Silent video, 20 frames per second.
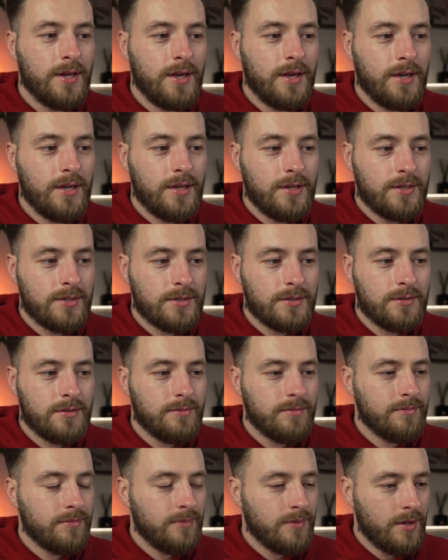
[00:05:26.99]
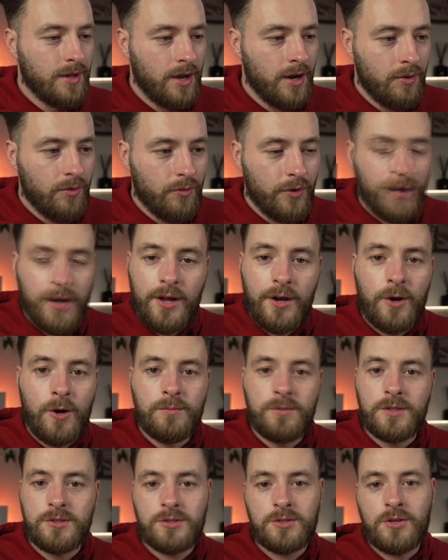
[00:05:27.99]
And I really
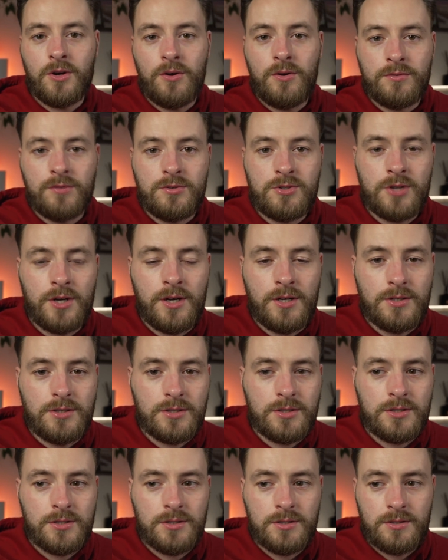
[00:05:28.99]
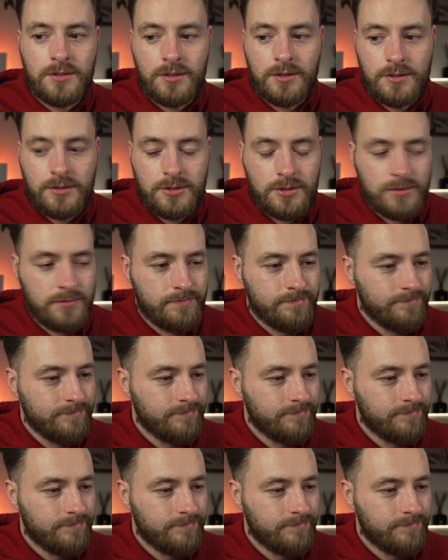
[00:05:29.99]
hope this is going to change, because